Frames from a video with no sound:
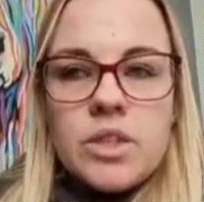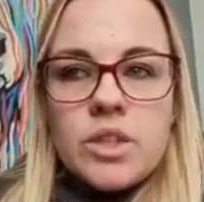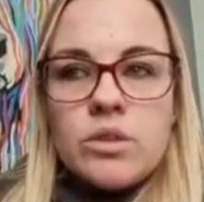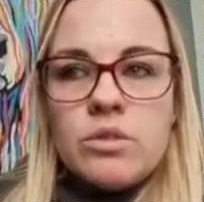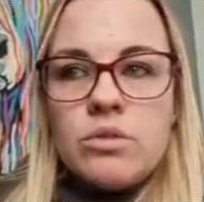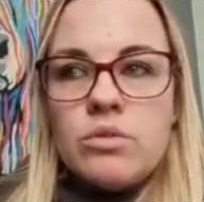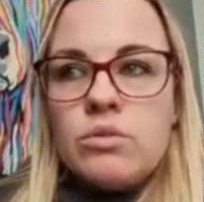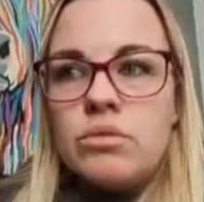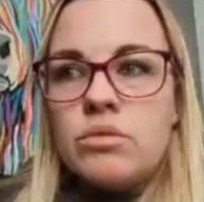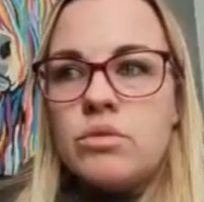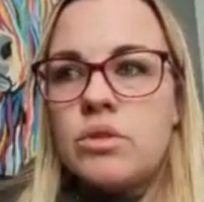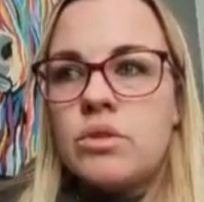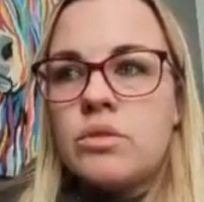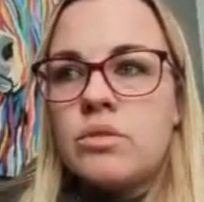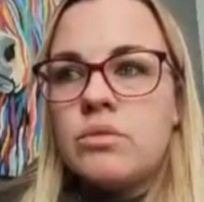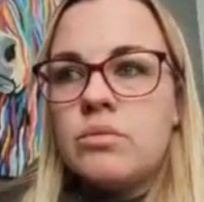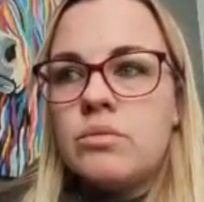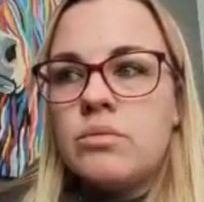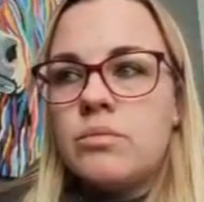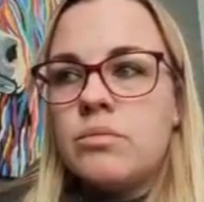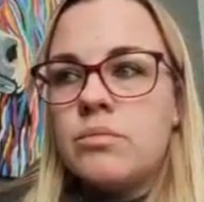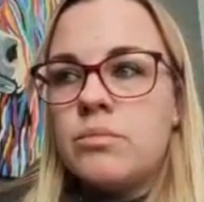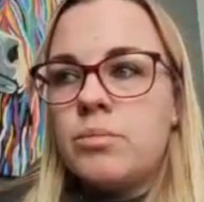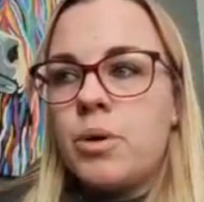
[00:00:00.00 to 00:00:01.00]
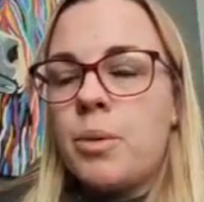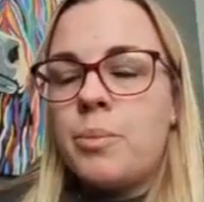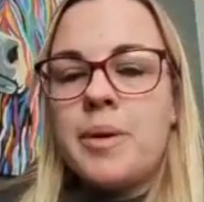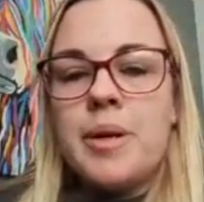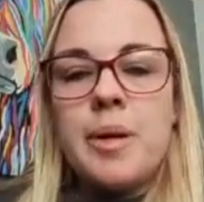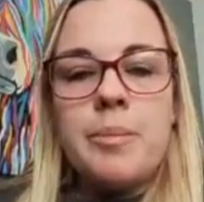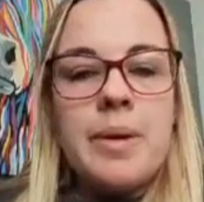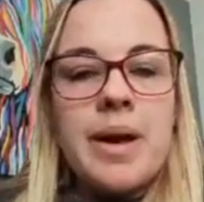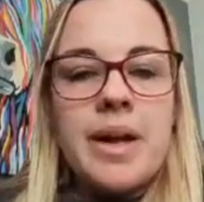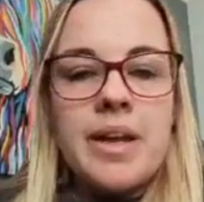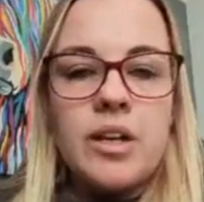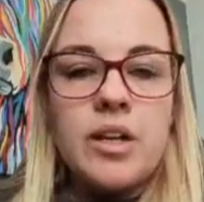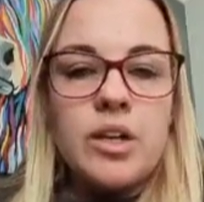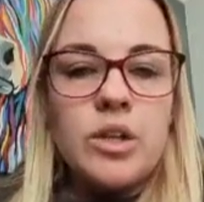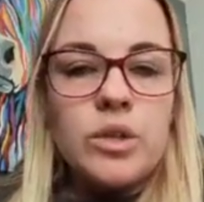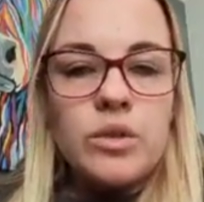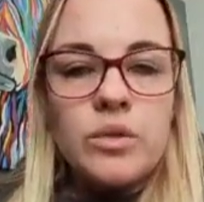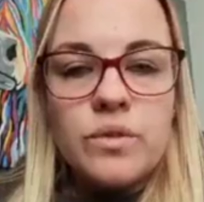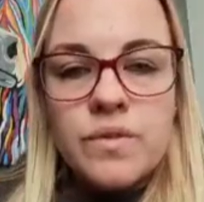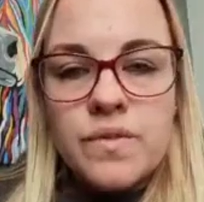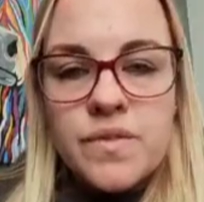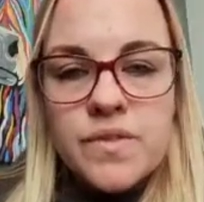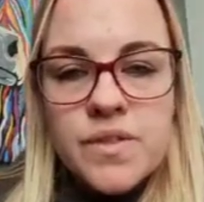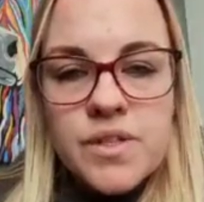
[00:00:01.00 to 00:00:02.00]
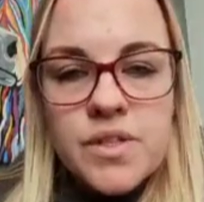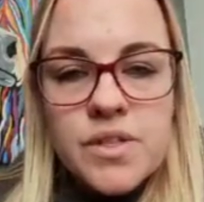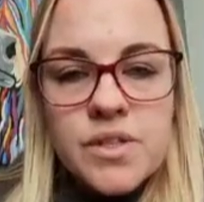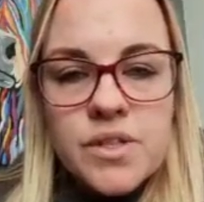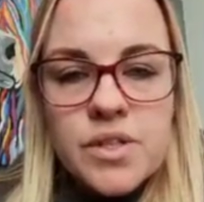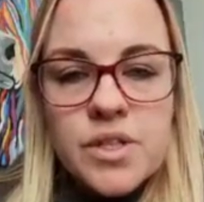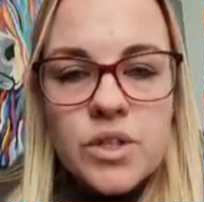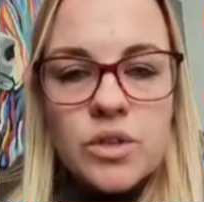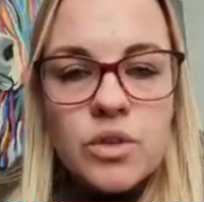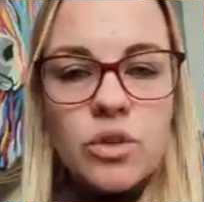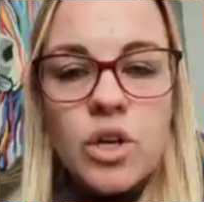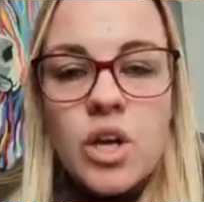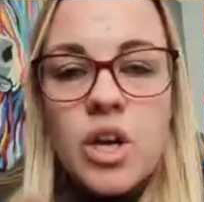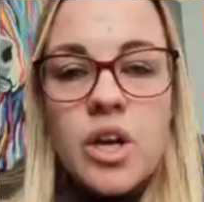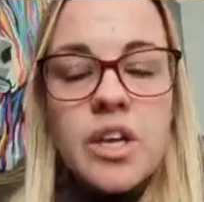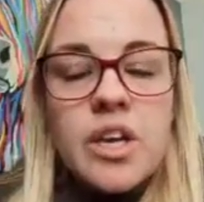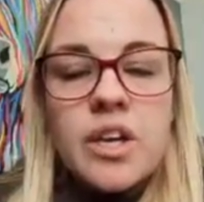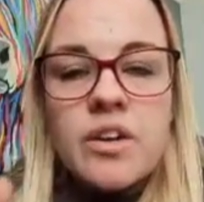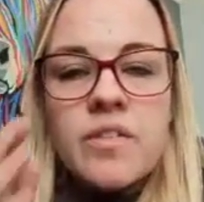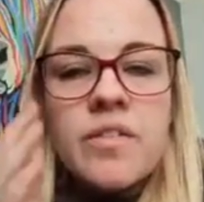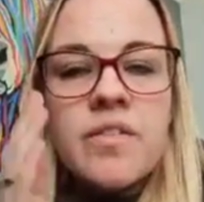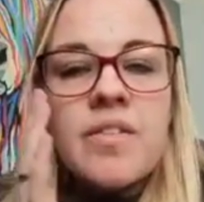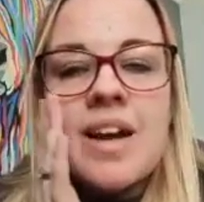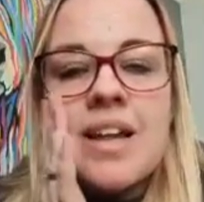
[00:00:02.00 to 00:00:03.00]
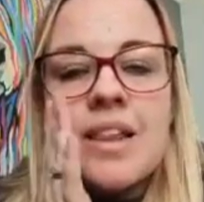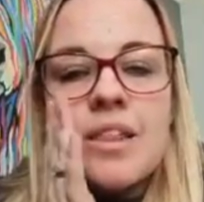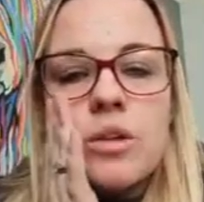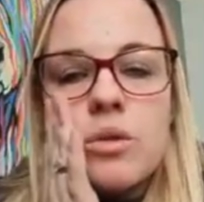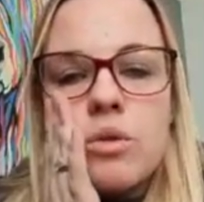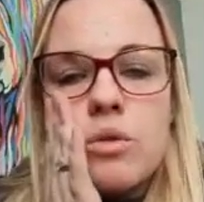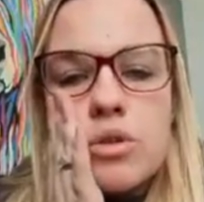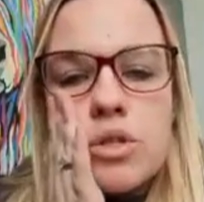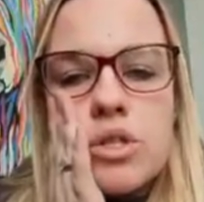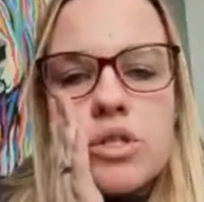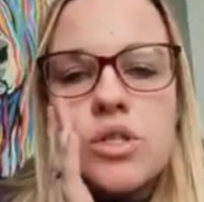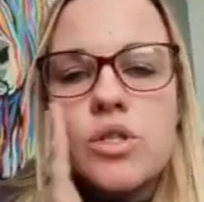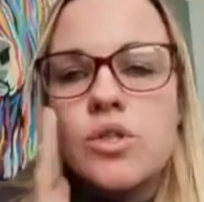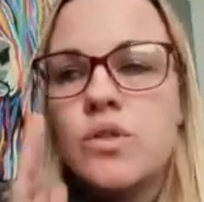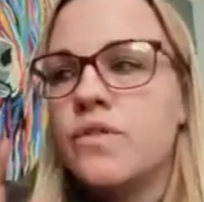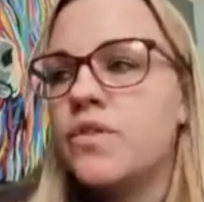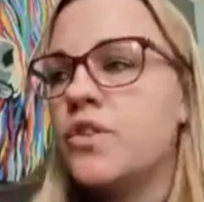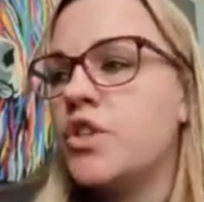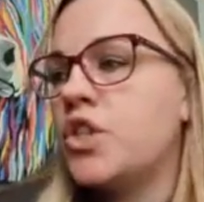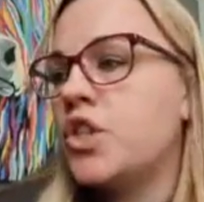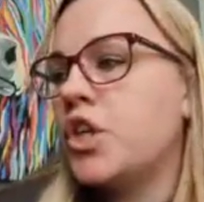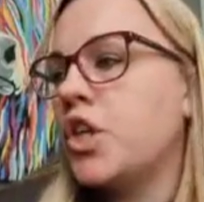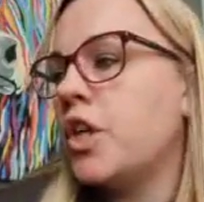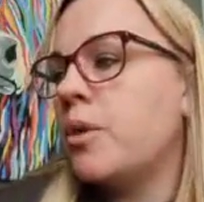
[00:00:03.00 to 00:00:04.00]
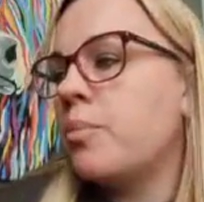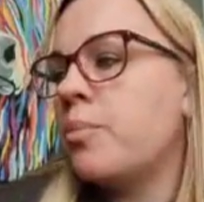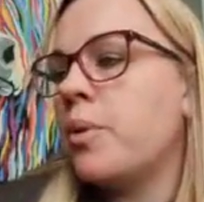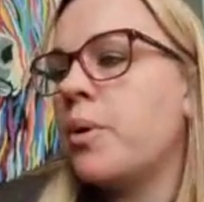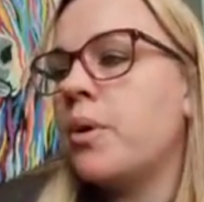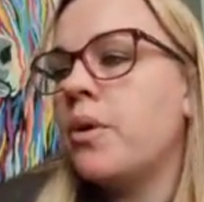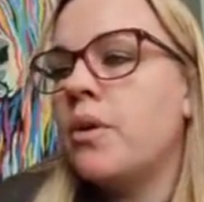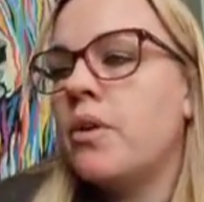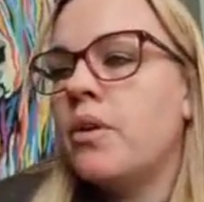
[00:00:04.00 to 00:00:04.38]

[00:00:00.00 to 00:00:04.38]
could pop in a pair of gloves. You know, you can find loads of stuff cheap